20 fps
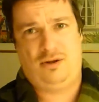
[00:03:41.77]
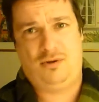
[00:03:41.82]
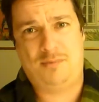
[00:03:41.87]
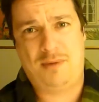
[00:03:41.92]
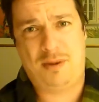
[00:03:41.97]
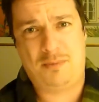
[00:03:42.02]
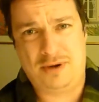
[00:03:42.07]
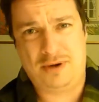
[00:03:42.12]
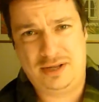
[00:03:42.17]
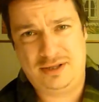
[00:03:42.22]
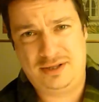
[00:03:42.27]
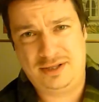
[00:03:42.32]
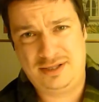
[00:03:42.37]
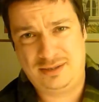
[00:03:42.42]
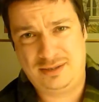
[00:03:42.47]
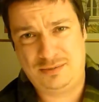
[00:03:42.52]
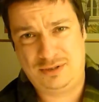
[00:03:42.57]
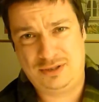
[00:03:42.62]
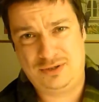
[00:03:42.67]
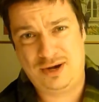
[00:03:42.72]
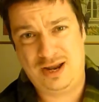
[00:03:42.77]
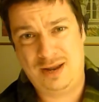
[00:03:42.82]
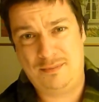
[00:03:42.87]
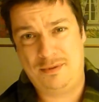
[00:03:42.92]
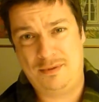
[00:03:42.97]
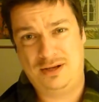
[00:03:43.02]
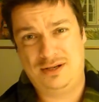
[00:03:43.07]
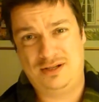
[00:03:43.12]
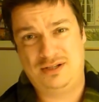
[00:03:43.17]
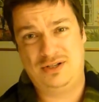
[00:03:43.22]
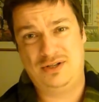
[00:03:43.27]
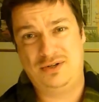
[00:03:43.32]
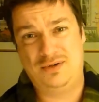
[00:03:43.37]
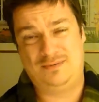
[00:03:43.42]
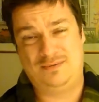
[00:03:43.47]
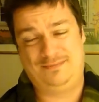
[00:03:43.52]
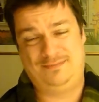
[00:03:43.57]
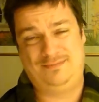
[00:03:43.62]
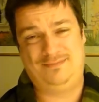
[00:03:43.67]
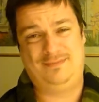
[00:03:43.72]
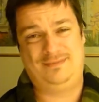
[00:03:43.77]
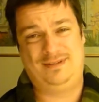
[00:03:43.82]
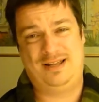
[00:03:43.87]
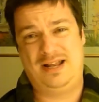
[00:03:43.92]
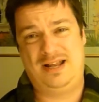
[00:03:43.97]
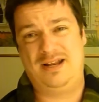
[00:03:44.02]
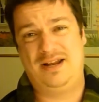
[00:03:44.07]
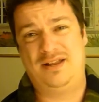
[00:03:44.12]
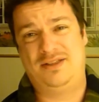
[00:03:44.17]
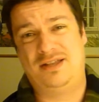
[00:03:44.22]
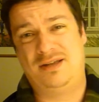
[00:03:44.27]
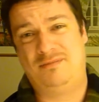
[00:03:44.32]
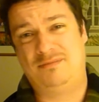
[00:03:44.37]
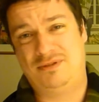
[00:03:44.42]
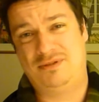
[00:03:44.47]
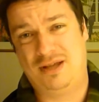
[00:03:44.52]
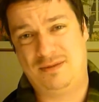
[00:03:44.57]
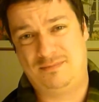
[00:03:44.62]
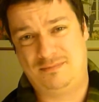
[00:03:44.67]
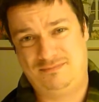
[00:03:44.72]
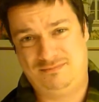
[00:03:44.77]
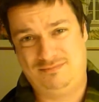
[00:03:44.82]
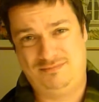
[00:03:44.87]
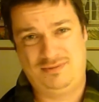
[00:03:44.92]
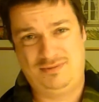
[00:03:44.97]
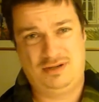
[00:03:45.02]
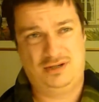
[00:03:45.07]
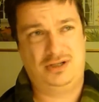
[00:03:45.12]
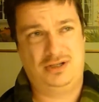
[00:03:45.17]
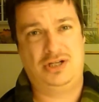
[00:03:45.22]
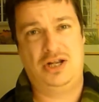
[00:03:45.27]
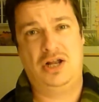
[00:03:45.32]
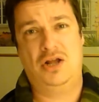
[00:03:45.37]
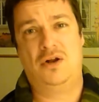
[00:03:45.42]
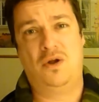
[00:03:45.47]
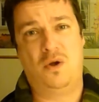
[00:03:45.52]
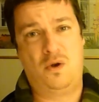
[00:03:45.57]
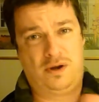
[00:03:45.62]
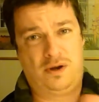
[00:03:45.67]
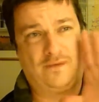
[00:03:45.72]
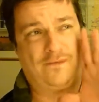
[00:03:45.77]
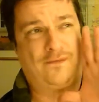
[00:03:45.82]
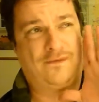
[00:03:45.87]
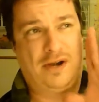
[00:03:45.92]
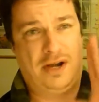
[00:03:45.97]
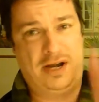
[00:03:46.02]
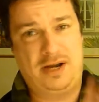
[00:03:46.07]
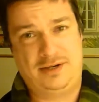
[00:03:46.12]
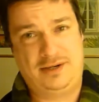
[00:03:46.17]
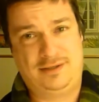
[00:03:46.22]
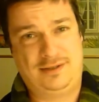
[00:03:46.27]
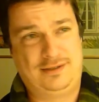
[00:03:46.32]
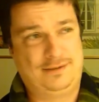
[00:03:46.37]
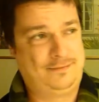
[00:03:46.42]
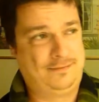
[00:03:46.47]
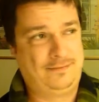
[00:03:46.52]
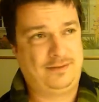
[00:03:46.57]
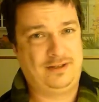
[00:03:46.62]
Remember to hit the subscribe button, too. And the thumbs up. Tell all your friends.